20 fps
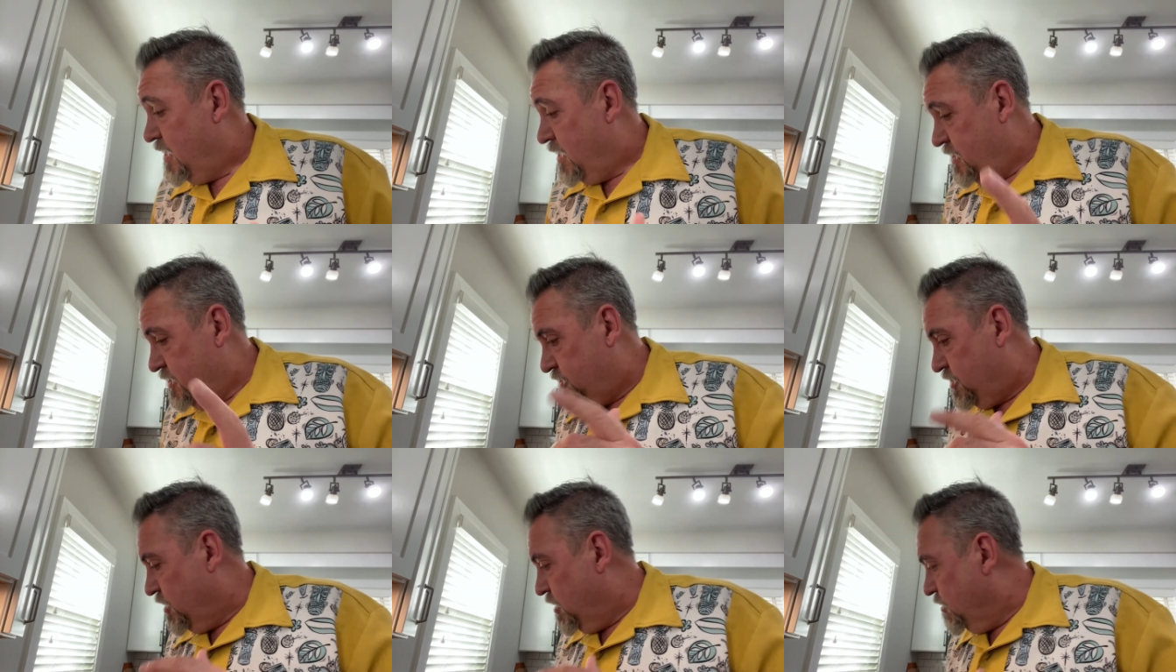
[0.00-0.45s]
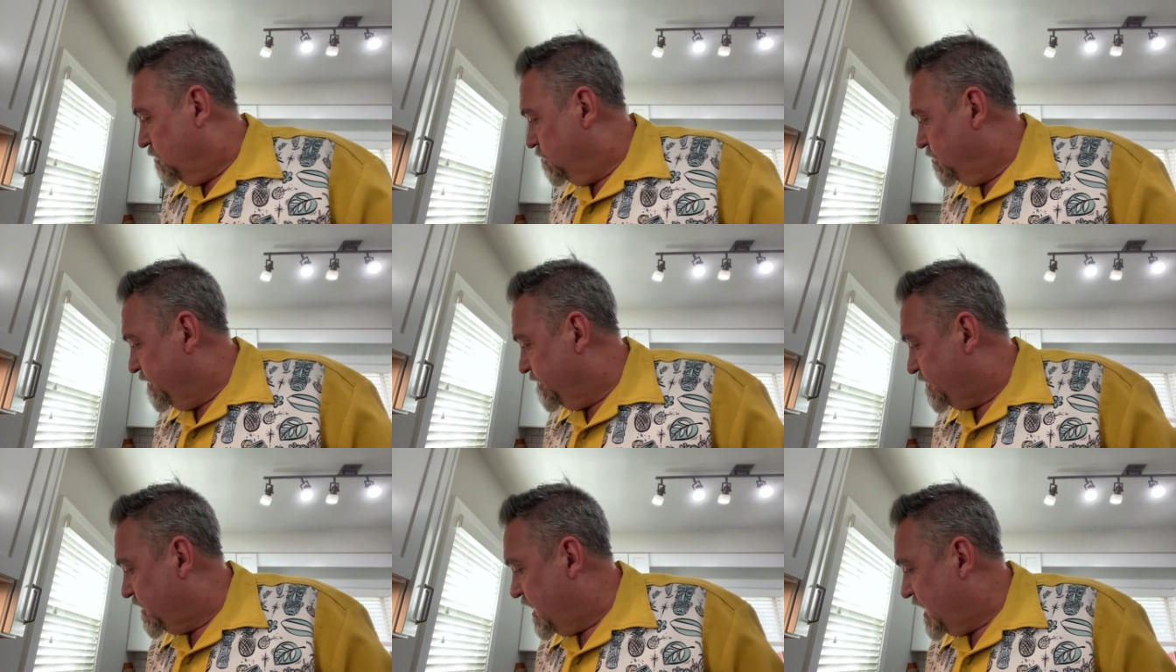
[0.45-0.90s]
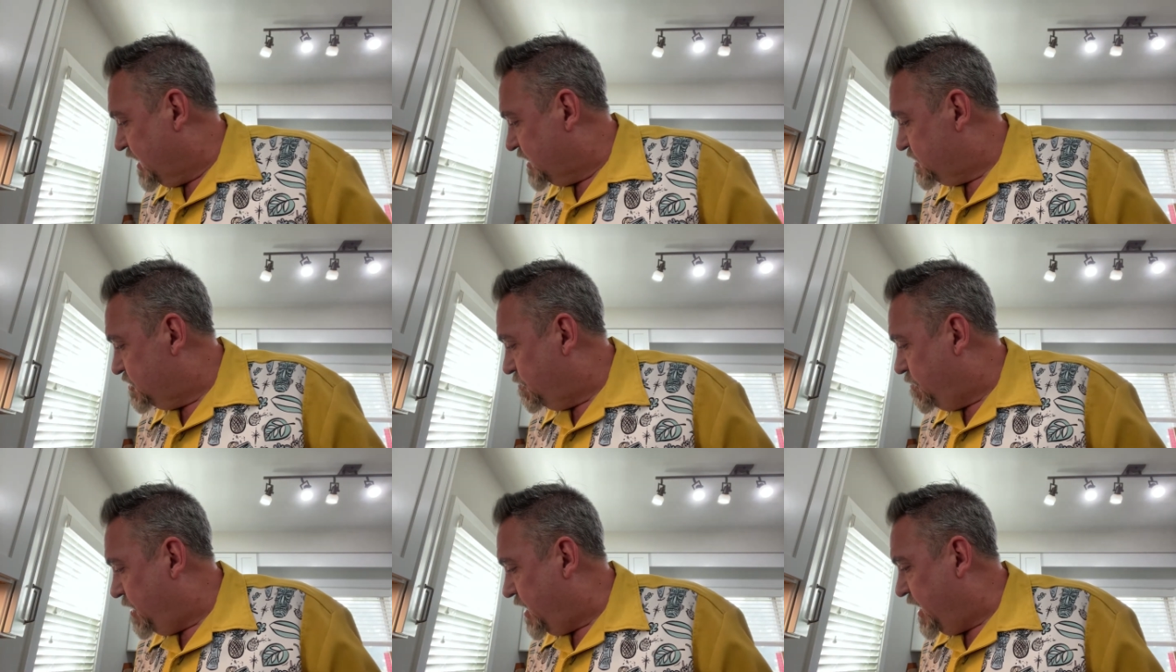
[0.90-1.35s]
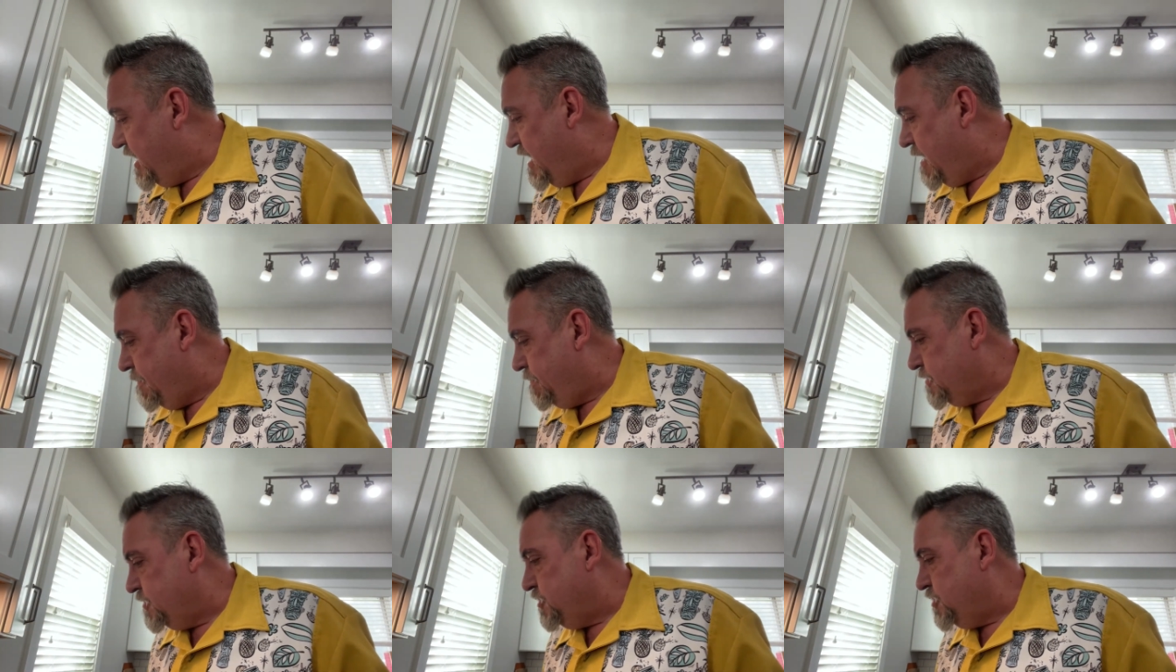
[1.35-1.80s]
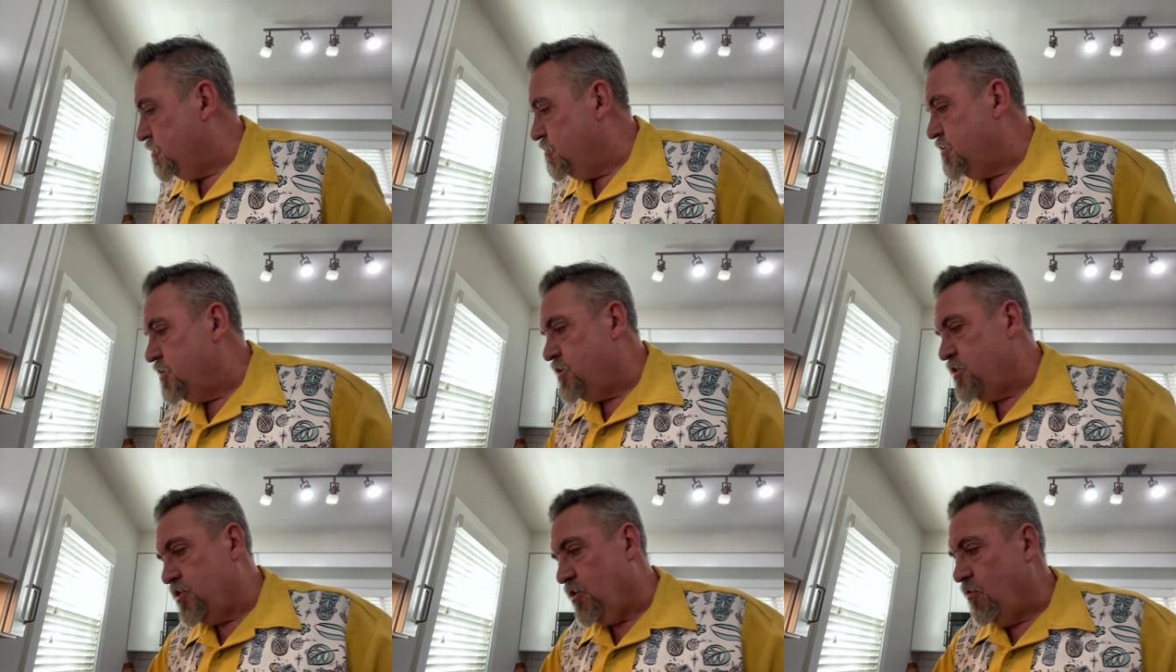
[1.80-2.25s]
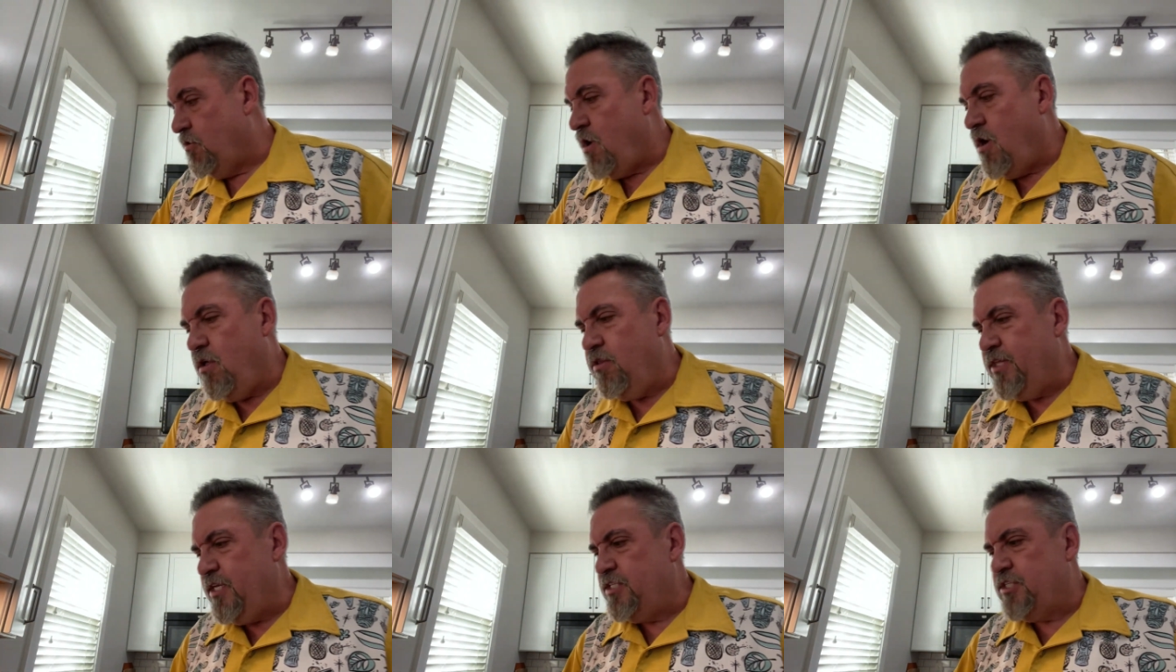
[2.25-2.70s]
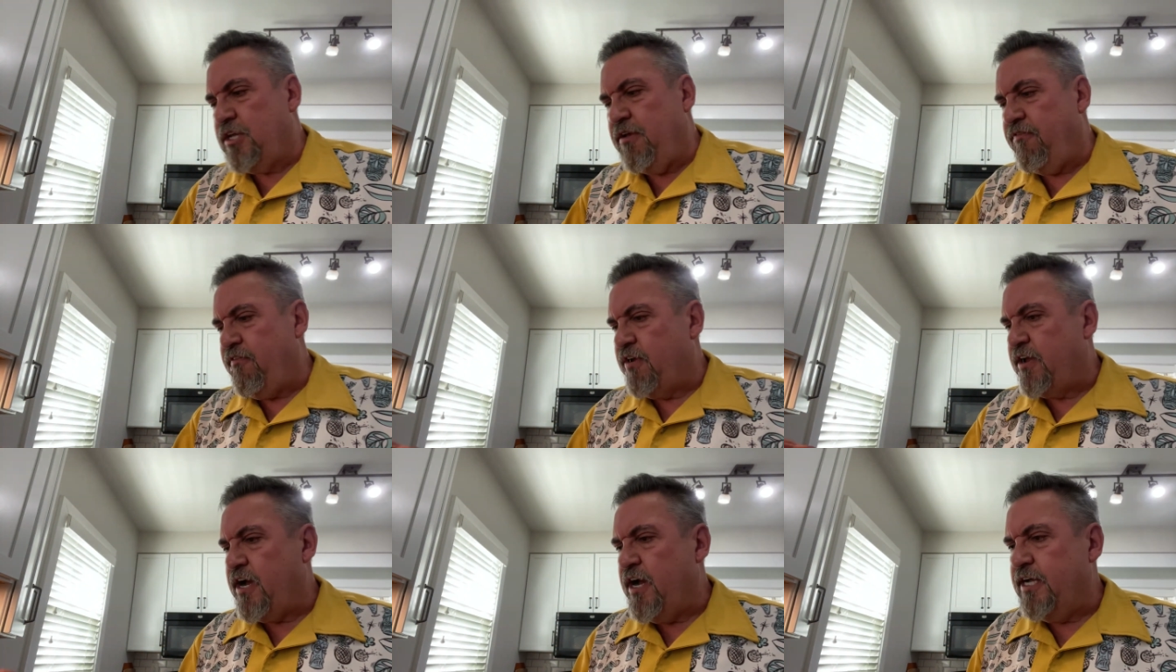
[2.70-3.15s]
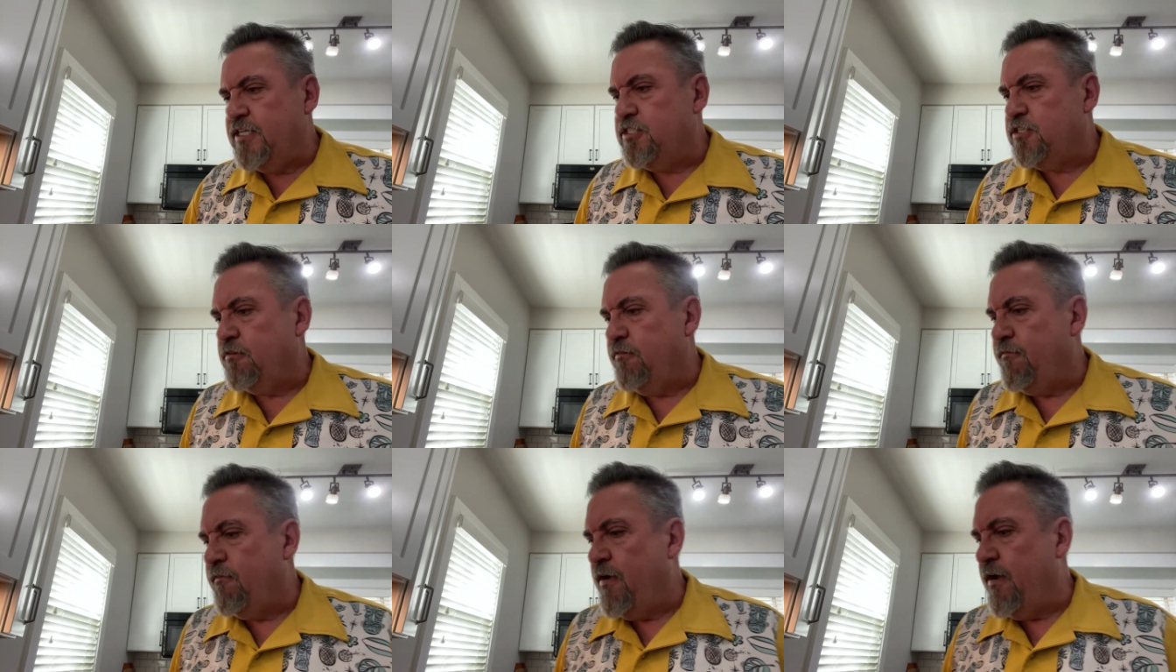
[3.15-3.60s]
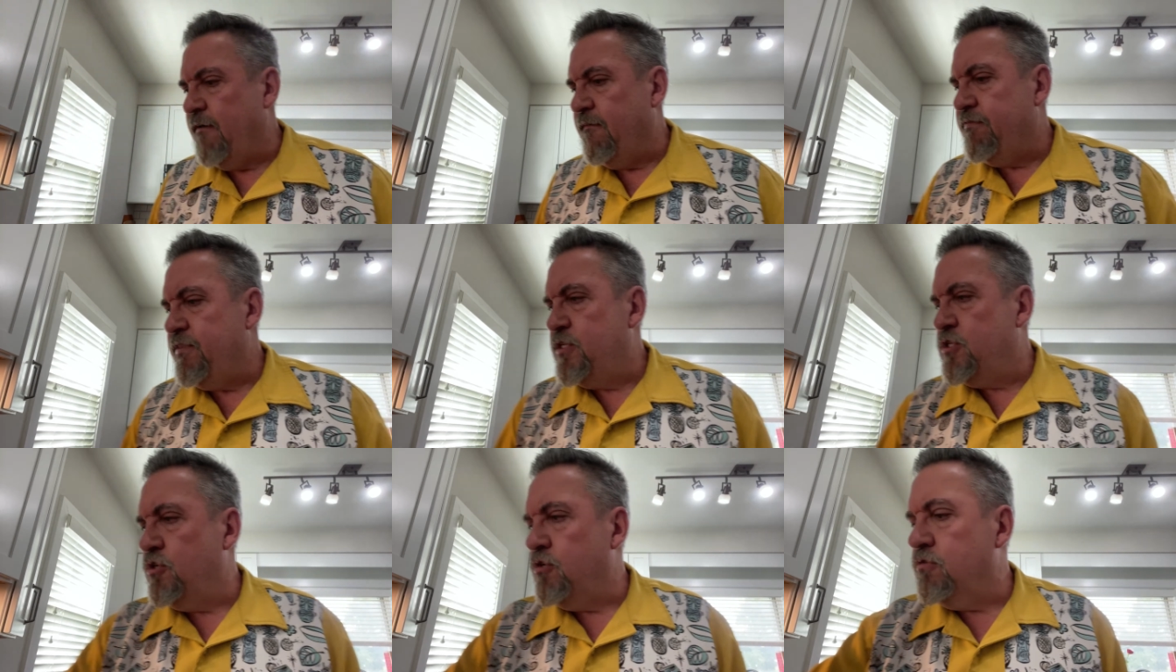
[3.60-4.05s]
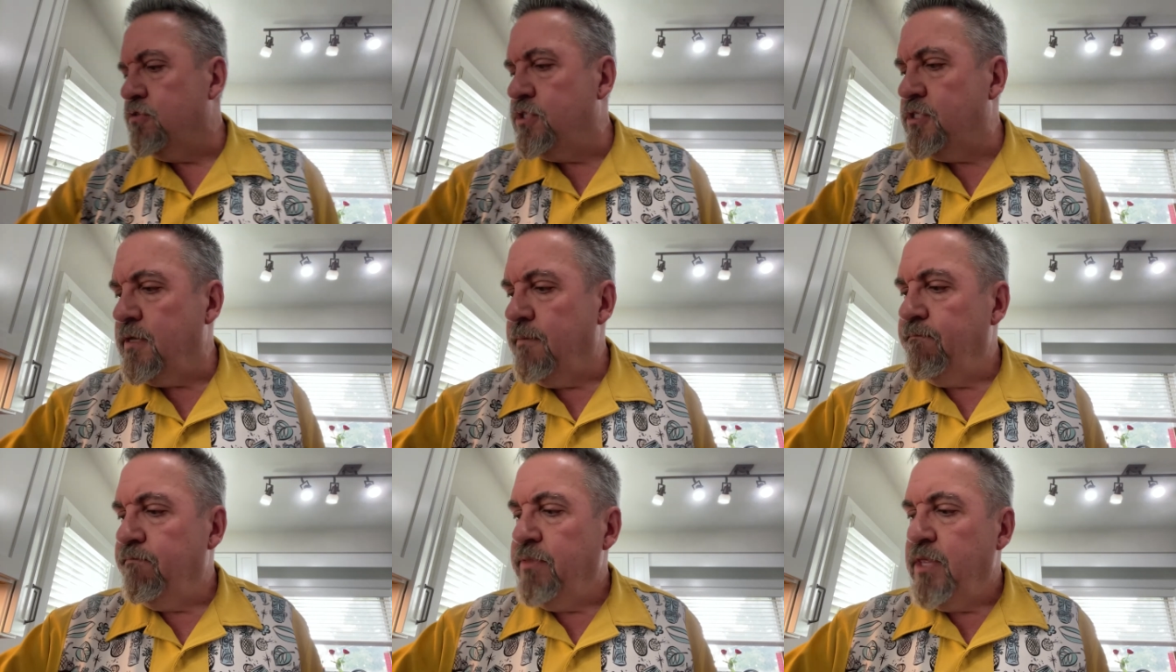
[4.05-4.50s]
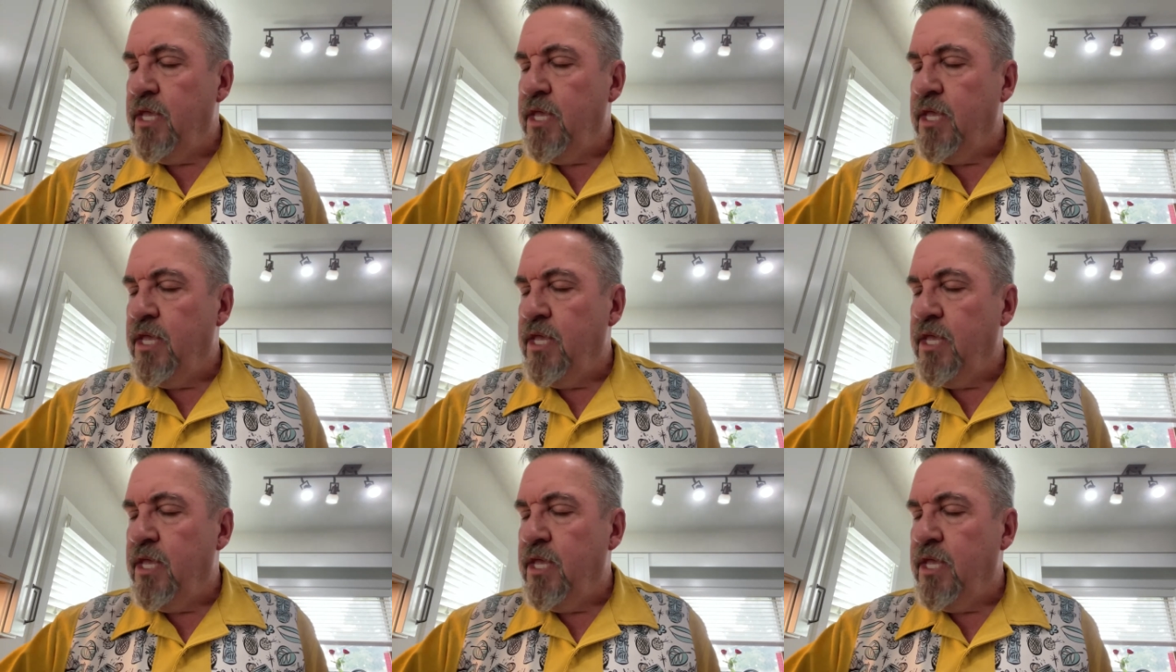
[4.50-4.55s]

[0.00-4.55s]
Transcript: So we've got pineapple juice. So all these different kinds of juice.